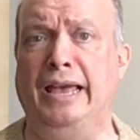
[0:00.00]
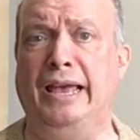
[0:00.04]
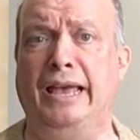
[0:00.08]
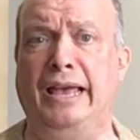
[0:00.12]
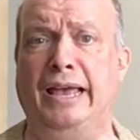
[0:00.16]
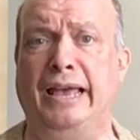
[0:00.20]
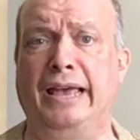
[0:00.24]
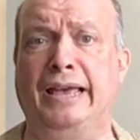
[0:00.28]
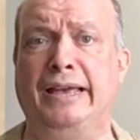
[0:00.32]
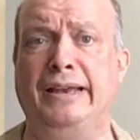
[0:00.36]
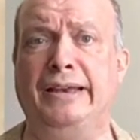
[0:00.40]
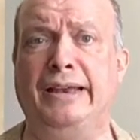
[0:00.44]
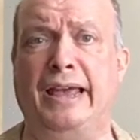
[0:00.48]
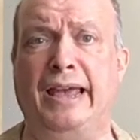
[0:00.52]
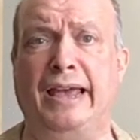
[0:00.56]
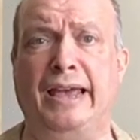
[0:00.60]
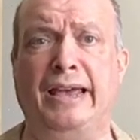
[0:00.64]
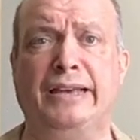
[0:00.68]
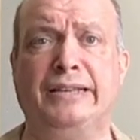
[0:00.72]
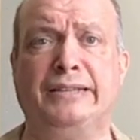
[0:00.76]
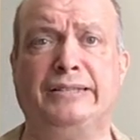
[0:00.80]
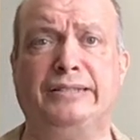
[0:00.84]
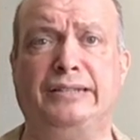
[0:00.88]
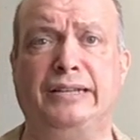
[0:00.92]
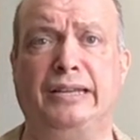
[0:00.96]
and
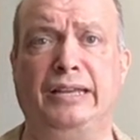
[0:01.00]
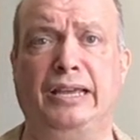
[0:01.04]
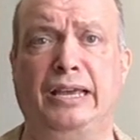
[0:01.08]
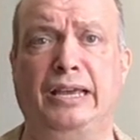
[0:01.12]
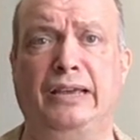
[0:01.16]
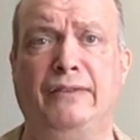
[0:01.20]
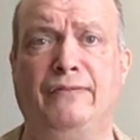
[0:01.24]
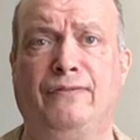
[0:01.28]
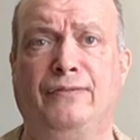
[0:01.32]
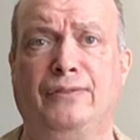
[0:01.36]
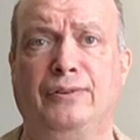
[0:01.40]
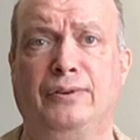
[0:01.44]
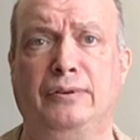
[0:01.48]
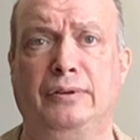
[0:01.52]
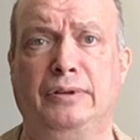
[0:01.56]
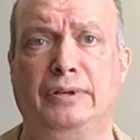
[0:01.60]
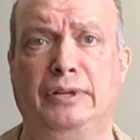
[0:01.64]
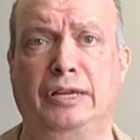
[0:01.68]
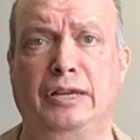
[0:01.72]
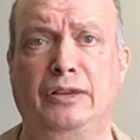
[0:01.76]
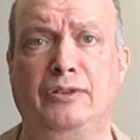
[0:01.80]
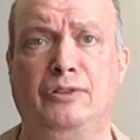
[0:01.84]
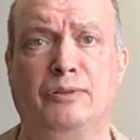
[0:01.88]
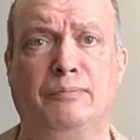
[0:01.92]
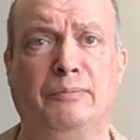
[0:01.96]
asked if
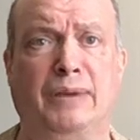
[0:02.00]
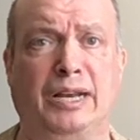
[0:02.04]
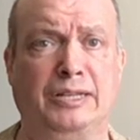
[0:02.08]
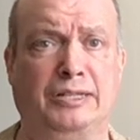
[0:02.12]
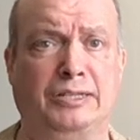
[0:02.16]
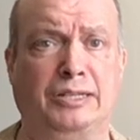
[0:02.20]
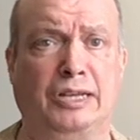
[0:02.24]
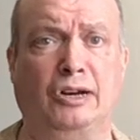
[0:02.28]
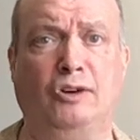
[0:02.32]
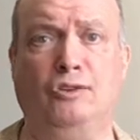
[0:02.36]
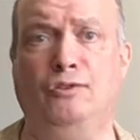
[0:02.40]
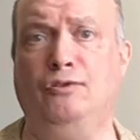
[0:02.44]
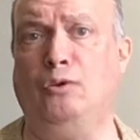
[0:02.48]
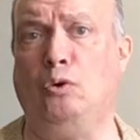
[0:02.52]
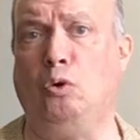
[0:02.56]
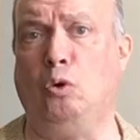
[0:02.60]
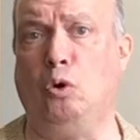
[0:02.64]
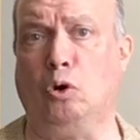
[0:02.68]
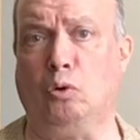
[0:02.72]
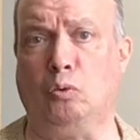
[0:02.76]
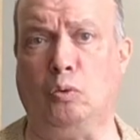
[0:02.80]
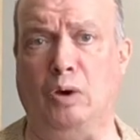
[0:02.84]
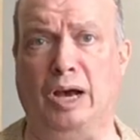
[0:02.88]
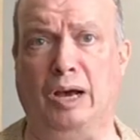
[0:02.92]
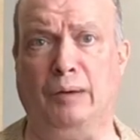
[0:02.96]
either myself
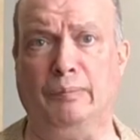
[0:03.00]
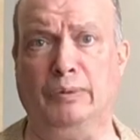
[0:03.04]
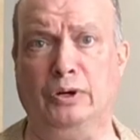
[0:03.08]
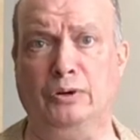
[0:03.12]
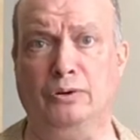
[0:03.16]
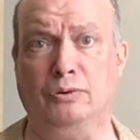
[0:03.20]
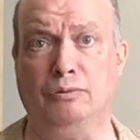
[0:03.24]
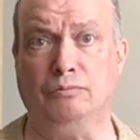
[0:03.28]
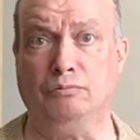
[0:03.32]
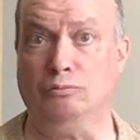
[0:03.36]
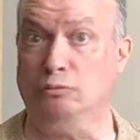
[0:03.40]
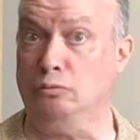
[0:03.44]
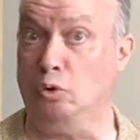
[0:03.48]
or Robert,